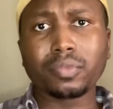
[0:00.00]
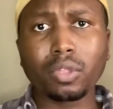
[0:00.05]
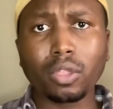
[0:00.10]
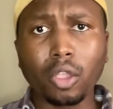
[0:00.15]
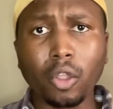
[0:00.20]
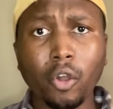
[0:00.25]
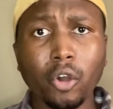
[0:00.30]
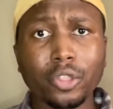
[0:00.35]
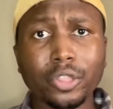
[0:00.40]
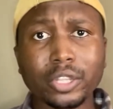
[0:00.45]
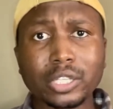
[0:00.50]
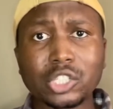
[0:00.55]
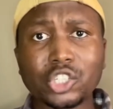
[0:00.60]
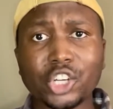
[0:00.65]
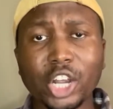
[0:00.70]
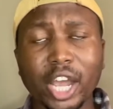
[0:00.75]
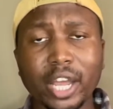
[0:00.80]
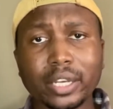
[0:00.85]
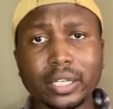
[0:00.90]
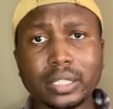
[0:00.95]
on this
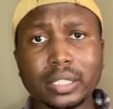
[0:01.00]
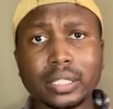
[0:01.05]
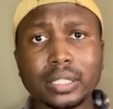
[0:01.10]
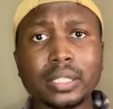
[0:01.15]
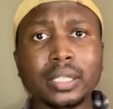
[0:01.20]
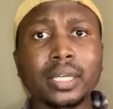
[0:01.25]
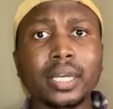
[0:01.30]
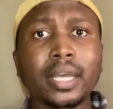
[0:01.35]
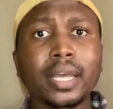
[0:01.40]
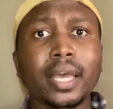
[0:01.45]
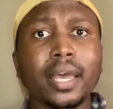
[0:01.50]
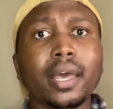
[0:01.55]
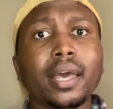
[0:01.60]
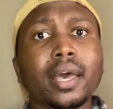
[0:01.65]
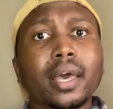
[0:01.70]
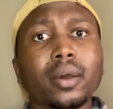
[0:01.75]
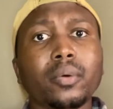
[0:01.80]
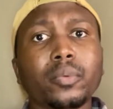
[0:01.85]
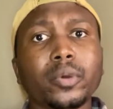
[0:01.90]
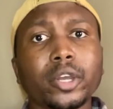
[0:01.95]
channel.
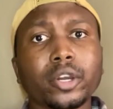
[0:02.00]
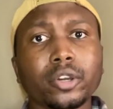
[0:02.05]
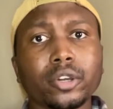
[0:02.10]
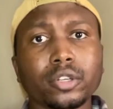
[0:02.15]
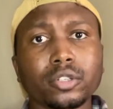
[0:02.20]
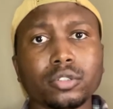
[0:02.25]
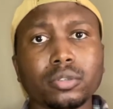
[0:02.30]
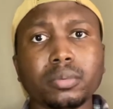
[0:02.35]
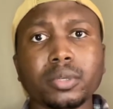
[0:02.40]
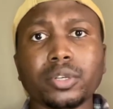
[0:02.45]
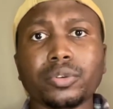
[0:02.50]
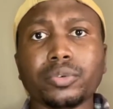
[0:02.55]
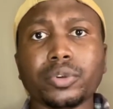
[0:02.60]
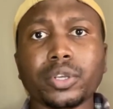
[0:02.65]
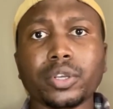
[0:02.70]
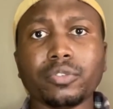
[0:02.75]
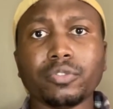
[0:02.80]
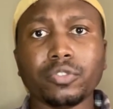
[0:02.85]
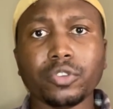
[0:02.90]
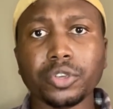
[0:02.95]
We are going to be
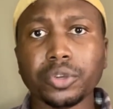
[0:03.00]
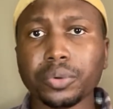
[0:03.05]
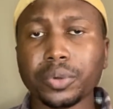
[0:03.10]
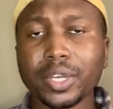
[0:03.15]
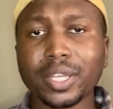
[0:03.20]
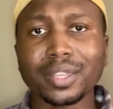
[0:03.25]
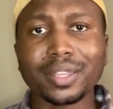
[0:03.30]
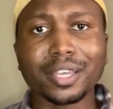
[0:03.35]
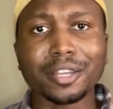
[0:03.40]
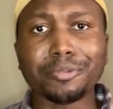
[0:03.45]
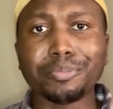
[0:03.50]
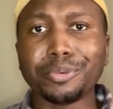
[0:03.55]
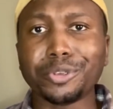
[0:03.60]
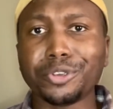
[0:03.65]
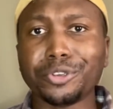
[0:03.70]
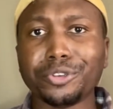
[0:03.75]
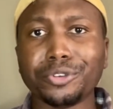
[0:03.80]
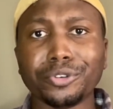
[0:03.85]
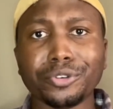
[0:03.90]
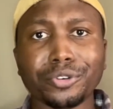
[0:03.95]
reviewing that
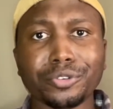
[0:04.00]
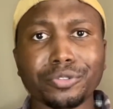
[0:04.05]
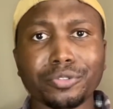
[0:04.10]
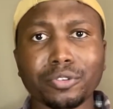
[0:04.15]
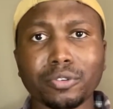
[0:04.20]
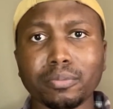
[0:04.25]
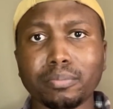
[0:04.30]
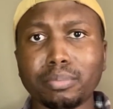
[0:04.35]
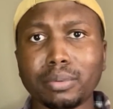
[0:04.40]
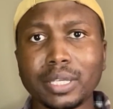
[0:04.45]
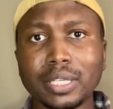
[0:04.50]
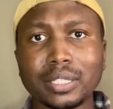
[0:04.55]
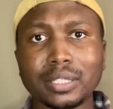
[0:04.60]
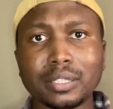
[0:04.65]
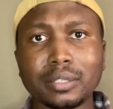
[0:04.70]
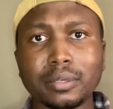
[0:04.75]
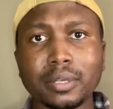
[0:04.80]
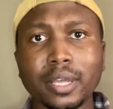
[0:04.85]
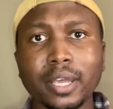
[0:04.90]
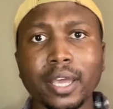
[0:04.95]
beautiful beast.